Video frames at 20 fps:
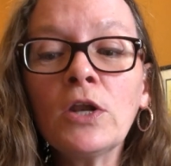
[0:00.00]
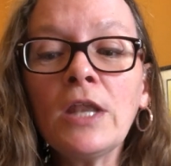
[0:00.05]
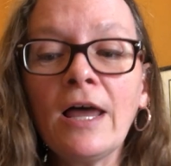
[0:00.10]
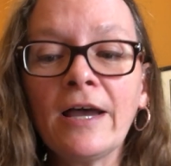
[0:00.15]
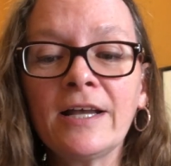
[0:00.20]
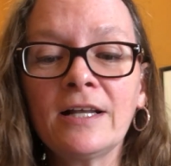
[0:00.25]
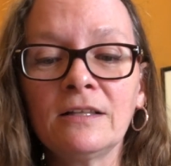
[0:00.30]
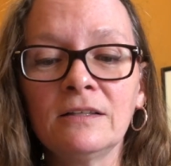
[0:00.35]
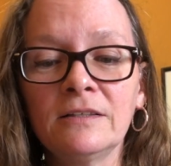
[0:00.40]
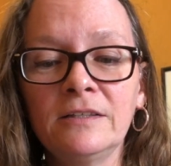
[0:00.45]

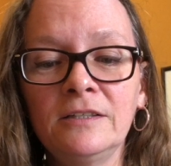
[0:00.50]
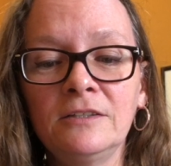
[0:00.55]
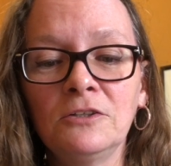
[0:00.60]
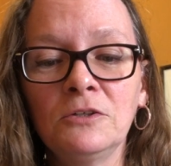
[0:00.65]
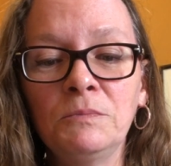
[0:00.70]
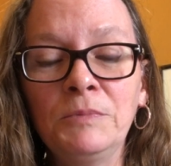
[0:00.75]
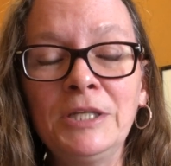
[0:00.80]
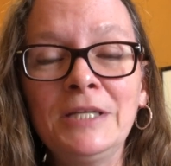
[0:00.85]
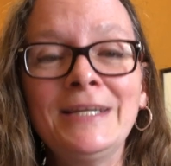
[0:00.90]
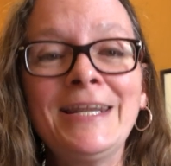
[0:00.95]
likely to
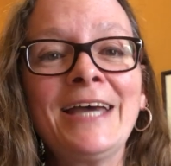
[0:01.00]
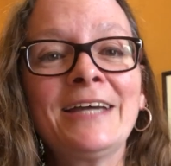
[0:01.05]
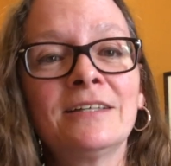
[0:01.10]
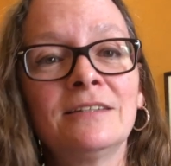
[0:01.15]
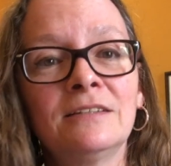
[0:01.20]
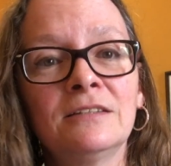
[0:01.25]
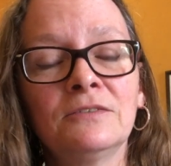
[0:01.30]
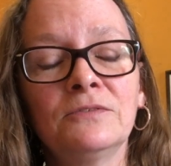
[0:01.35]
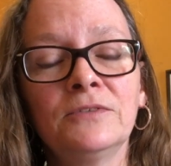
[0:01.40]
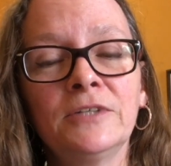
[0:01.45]
be
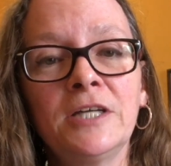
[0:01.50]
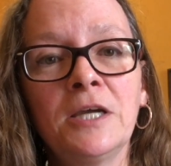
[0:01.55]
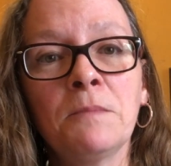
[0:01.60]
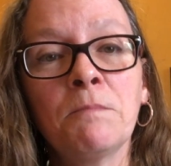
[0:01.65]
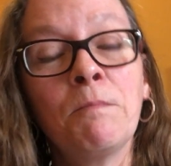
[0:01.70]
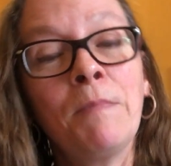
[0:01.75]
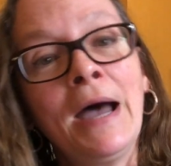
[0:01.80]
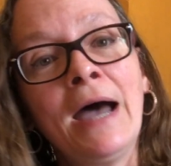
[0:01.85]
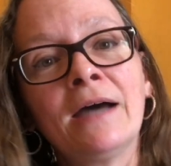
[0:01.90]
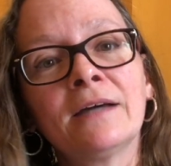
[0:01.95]
negatively
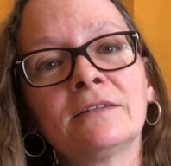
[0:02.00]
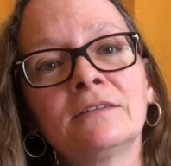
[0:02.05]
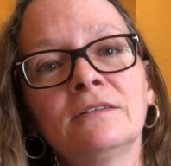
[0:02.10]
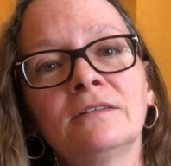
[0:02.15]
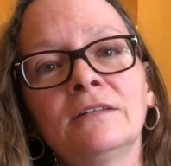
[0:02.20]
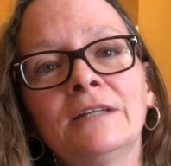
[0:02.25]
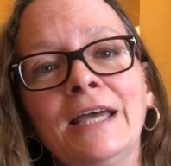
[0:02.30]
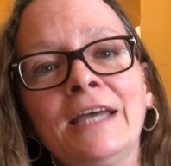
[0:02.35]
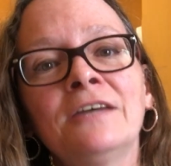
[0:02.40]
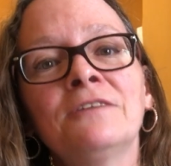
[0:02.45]

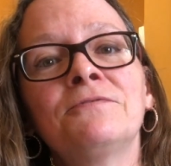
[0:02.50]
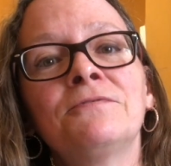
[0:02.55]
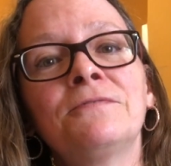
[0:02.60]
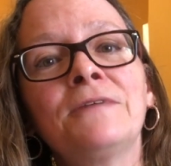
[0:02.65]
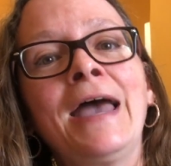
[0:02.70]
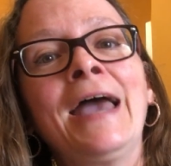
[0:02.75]
impacted if